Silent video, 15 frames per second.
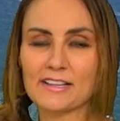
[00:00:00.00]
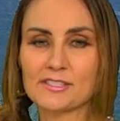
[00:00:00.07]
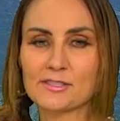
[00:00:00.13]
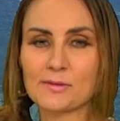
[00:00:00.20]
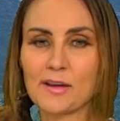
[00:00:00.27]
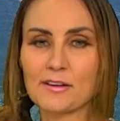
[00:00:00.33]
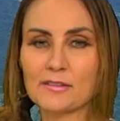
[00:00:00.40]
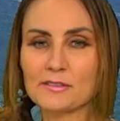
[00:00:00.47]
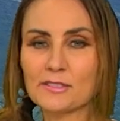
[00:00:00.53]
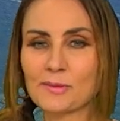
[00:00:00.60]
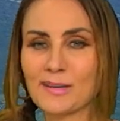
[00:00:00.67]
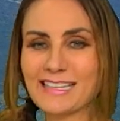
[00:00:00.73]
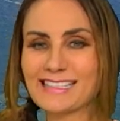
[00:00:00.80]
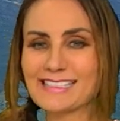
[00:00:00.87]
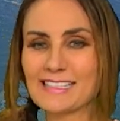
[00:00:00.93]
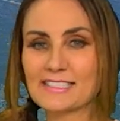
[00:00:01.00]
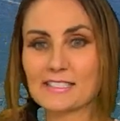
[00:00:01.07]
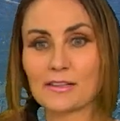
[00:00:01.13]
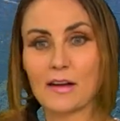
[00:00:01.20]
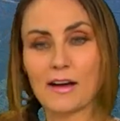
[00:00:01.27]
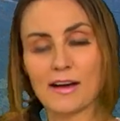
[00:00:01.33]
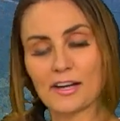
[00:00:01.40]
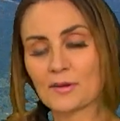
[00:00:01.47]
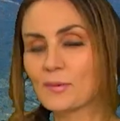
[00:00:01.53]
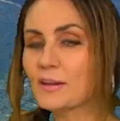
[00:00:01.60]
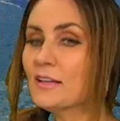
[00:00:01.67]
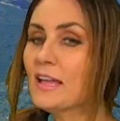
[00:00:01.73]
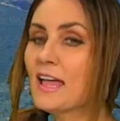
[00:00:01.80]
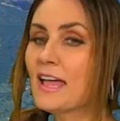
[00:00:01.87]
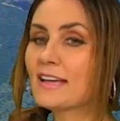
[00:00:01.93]
high in Toronto, 26 in
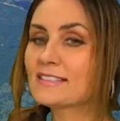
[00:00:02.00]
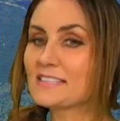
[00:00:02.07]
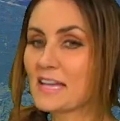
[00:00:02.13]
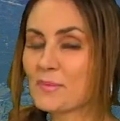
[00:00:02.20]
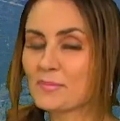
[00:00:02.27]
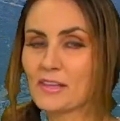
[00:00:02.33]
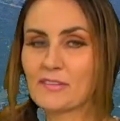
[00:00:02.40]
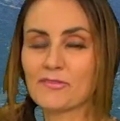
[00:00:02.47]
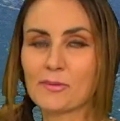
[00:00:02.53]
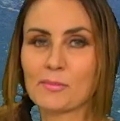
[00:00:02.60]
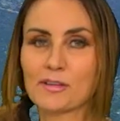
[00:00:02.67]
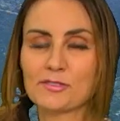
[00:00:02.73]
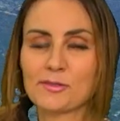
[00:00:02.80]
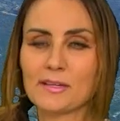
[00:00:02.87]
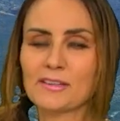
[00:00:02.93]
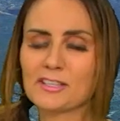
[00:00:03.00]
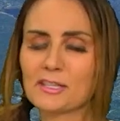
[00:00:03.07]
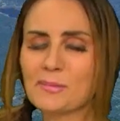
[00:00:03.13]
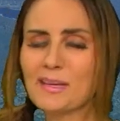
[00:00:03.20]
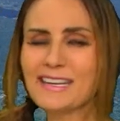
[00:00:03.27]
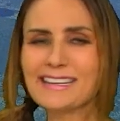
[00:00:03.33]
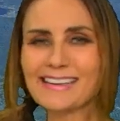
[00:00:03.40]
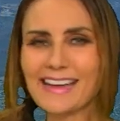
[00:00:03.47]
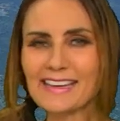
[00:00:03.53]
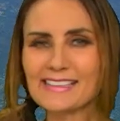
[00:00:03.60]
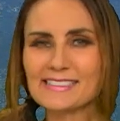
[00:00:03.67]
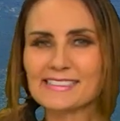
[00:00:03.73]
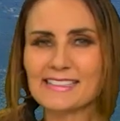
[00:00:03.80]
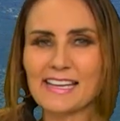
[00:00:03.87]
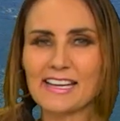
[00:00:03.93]
Ottawa. Same thing for Montreal. Going to be
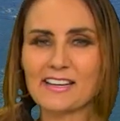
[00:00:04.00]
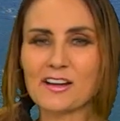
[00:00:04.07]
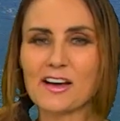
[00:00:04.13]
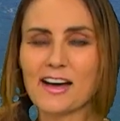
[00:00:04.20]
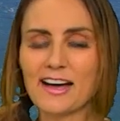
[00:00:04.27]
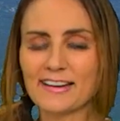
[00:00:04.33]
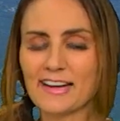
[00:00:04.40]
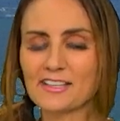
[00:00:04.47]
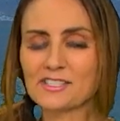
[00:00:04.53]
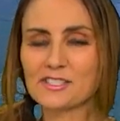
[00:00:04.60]
nice and hot.